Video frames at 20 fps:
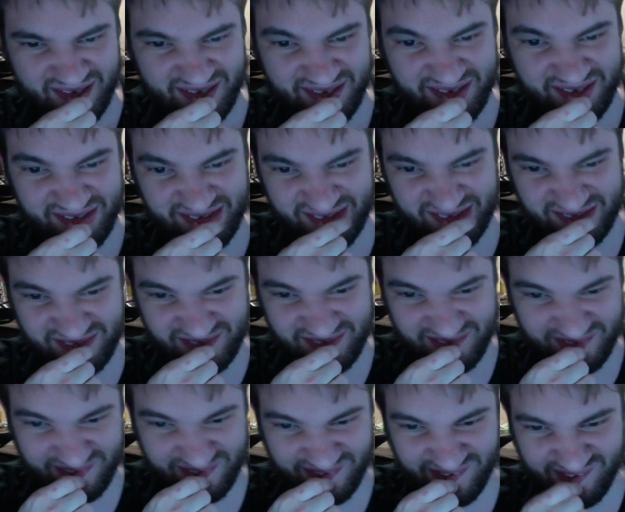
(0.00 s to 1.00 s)

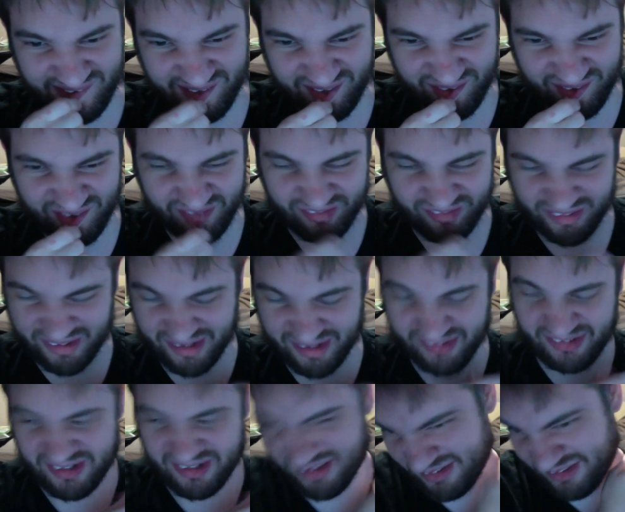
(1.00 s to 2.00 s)
he's definitely,
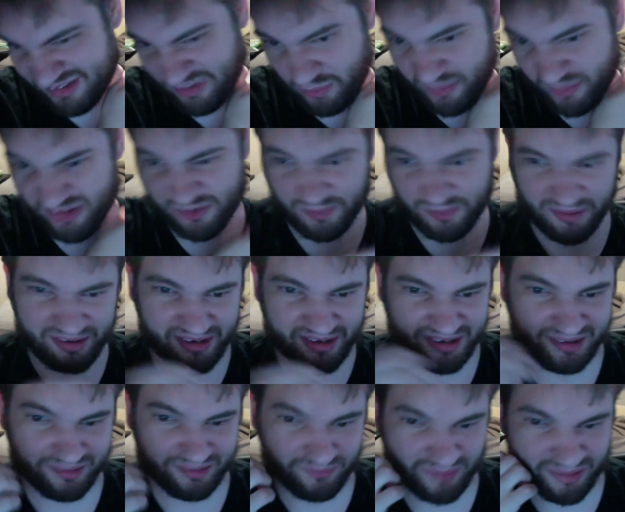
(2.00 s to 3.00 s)
now that he has this wind sprite
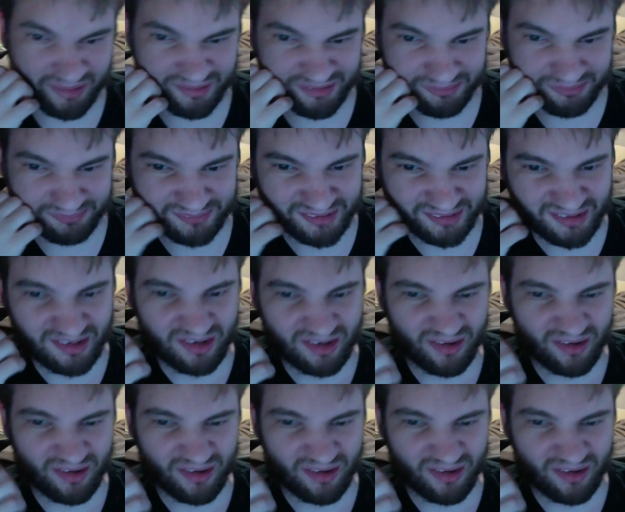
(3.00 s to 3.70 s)
hanging around him.